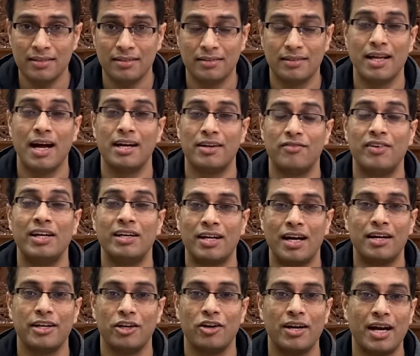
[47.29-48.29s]
that will
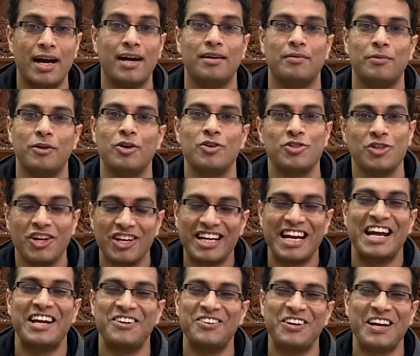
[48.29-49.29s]
cut your hand because you're
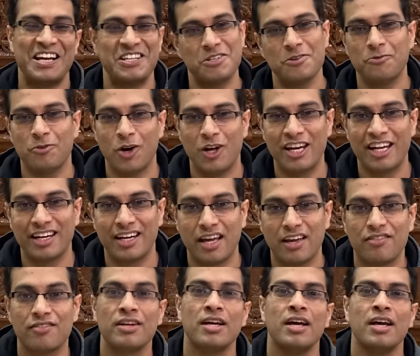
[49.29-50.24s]
trying to catch a falling knife?